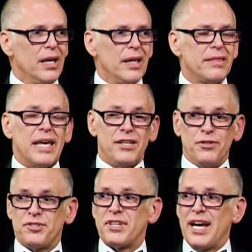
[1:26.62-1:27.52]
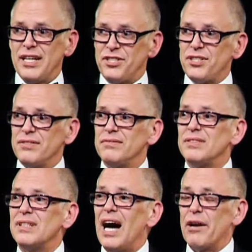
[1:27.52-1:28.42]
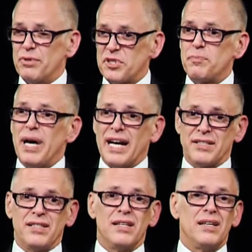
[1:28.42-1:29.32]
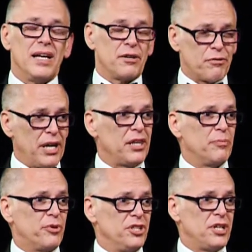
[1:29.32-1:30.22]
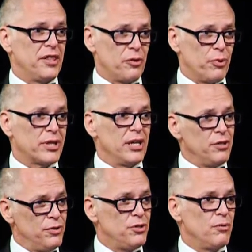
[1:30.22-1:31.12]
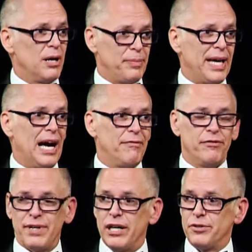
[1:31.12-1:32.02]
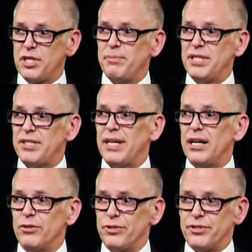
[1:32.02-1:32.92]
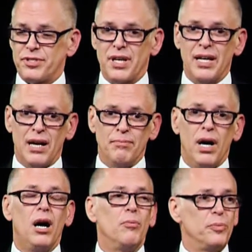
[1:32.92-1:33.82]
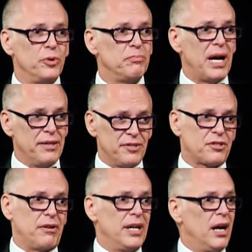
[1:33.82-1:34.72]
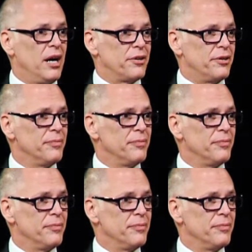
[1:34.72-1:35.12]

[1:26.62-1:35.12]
Thank you, SAGE. I respect and greatly appreciate the work that you do on behalf of L G B T elders, and I'm humbled by this great honor.